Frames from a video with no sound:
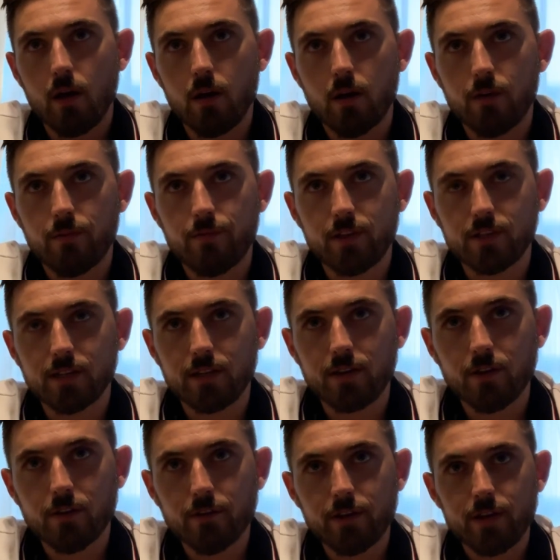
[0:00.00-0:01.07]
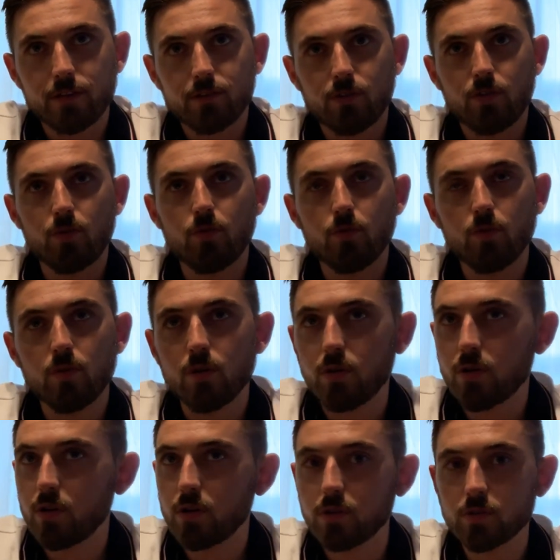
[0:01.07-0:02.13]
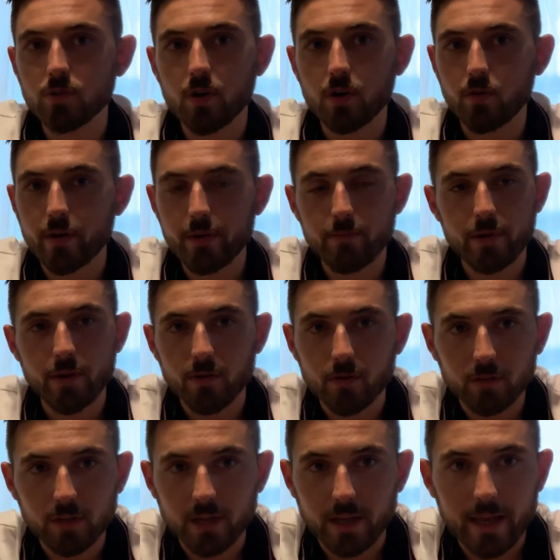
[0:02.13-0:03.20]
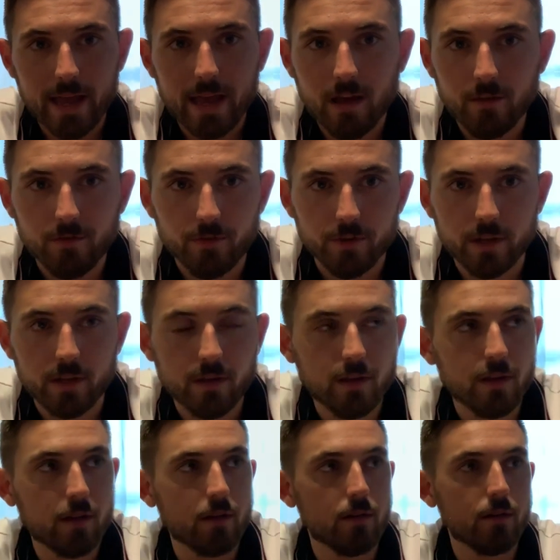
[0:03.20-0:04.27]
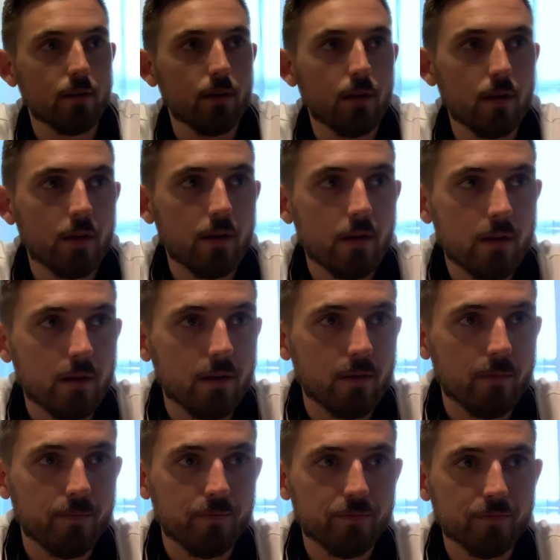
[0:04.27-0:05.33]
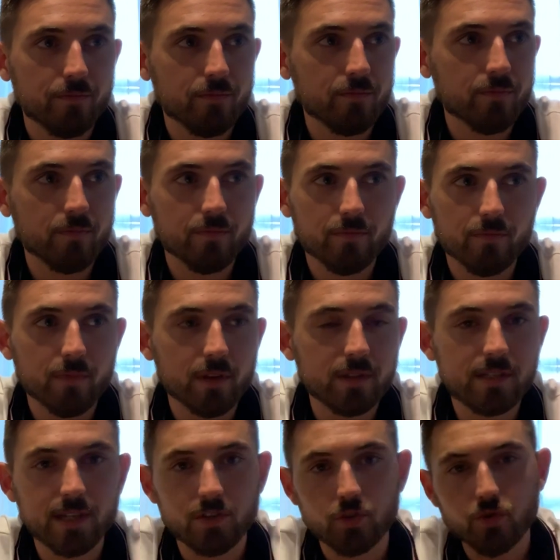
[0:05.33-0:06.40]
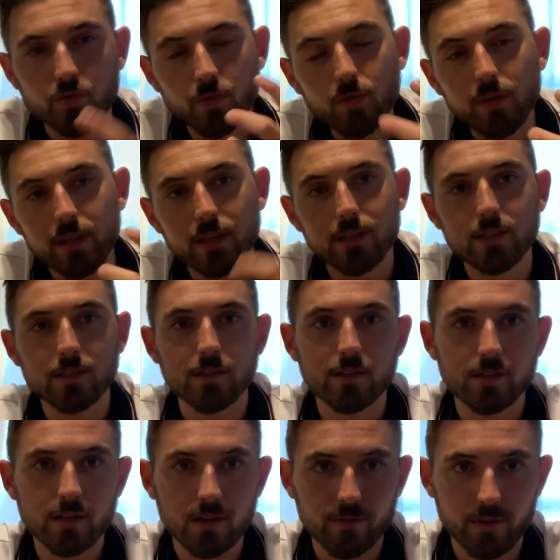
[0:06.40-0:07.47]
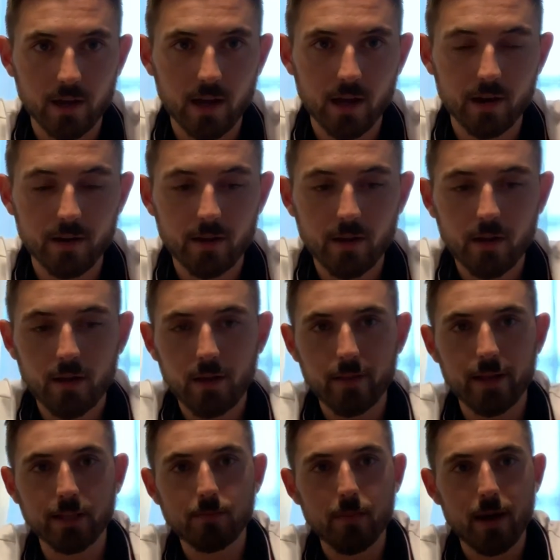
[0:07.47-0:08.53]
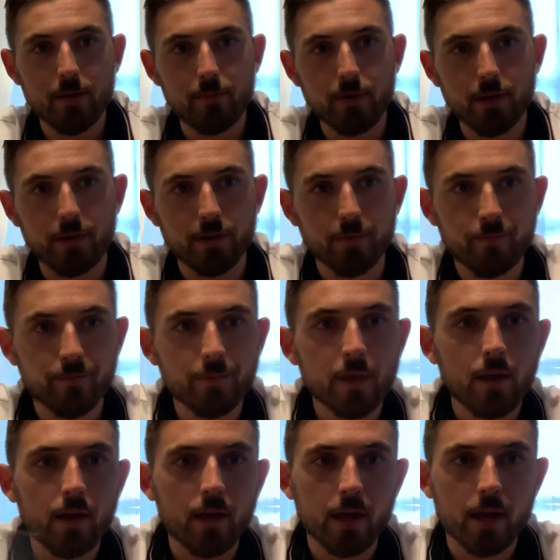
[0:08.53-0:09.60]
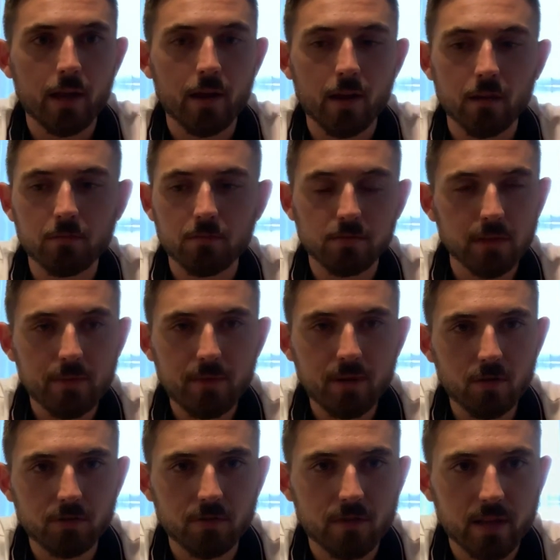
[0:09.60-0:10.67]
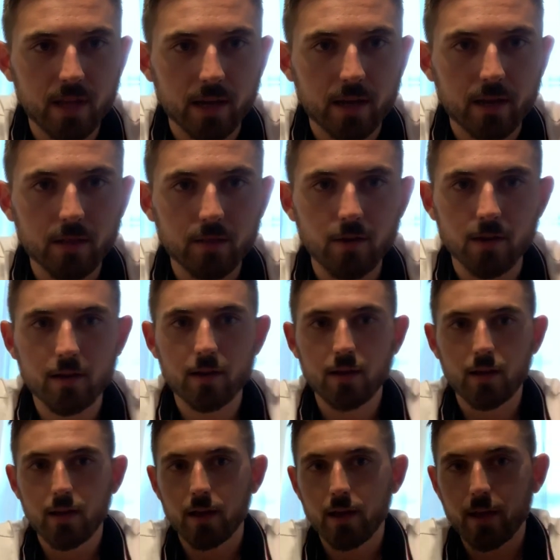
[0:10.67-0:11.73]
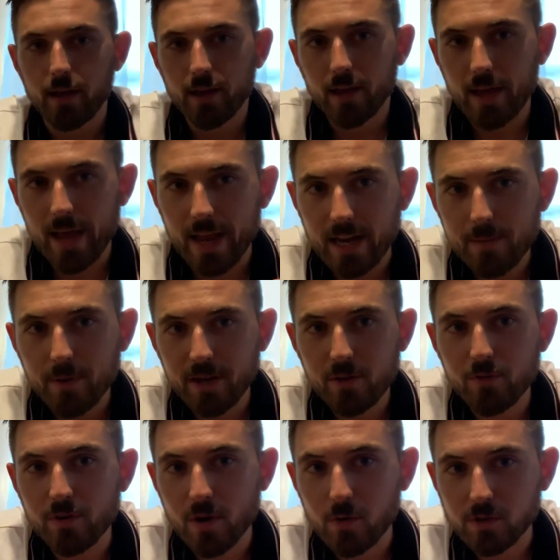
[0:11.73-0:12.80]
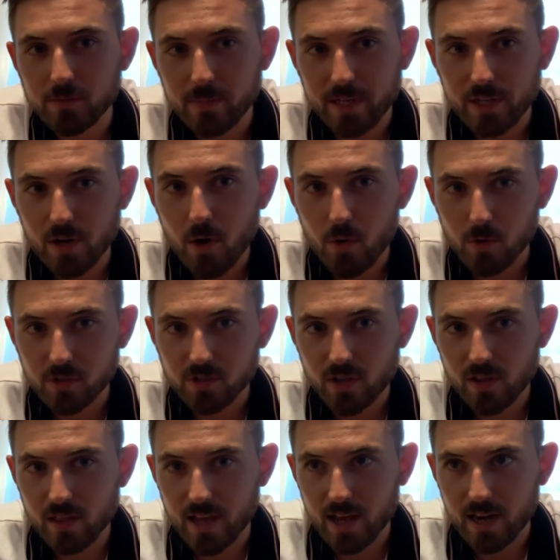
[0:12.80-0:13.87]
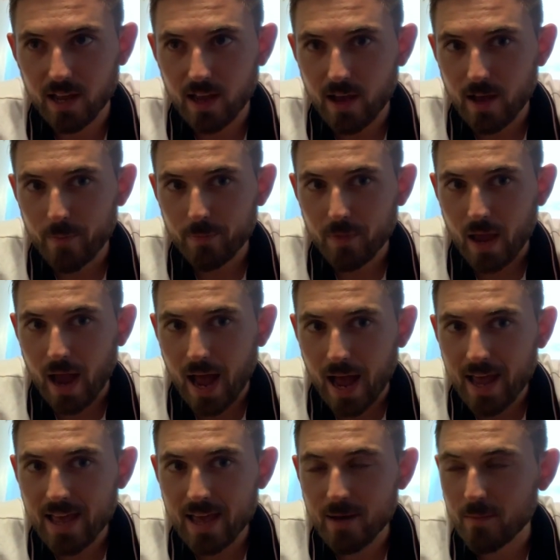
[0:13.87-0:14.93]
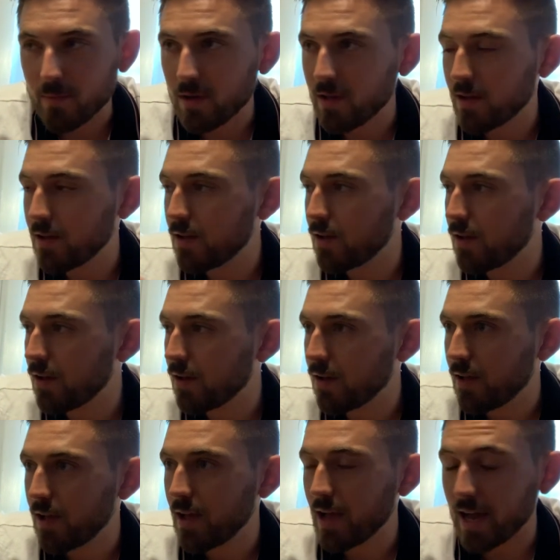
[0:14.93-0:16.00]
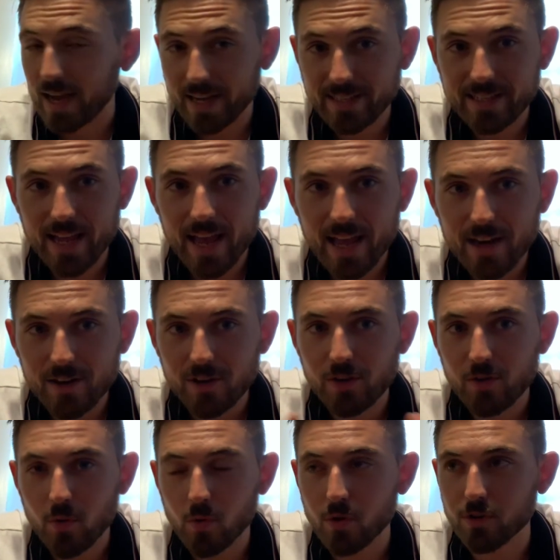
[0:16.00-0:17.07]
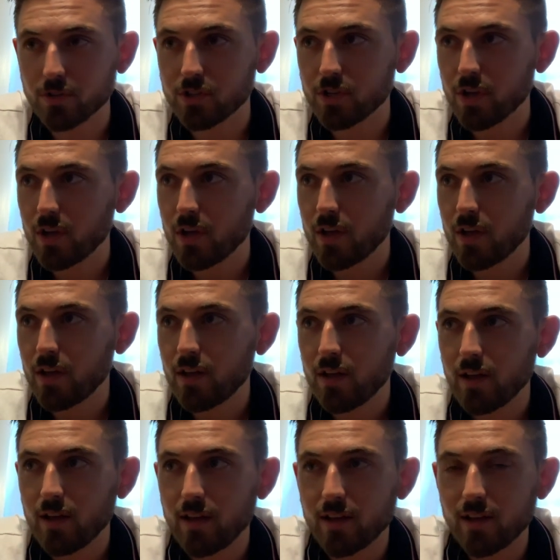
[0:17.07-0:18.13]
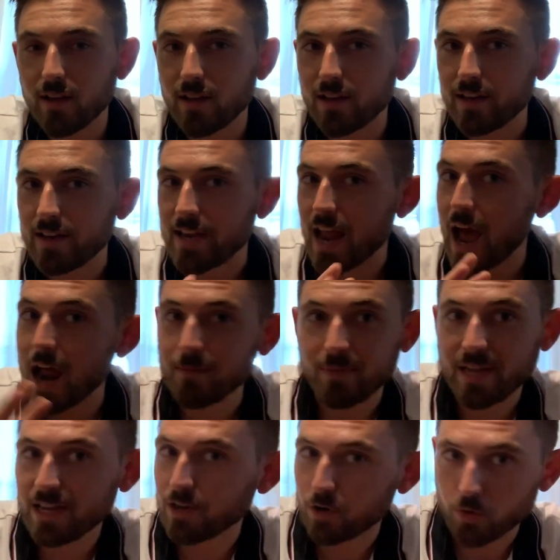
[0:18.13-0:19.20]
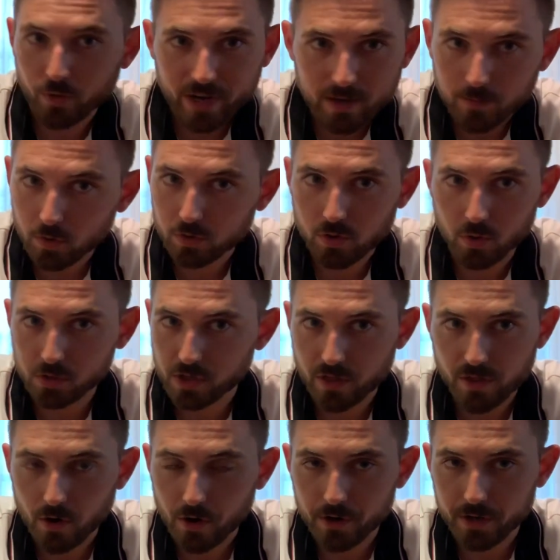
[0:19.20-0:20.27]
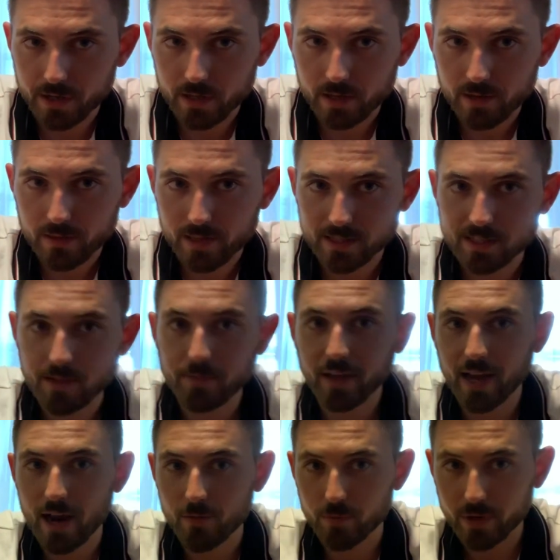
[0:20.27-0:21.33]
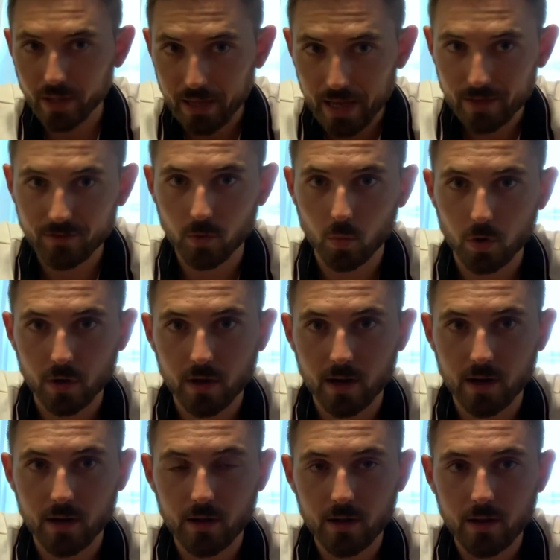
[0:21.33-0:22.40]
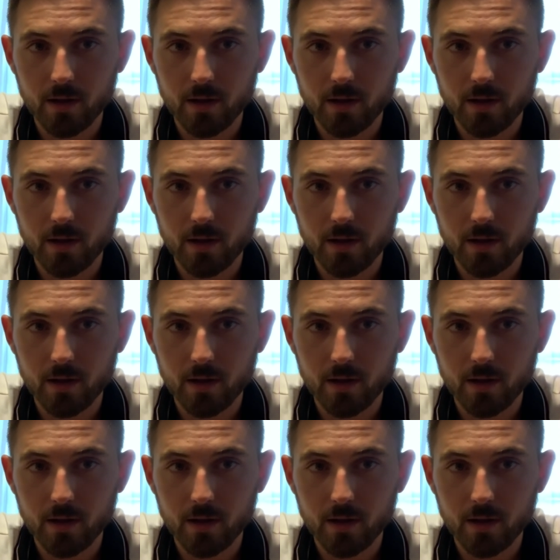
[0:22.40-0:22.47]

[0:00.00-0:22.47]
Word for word: of the centurions who saw a great miracle done at Calvary and um, said, truly this is the Son of God. That's my opinion. And uh, let what you think. Look, anybody who knows me knows that I am, I tend towards not being agreeable towards authority. That's something I really have to work on.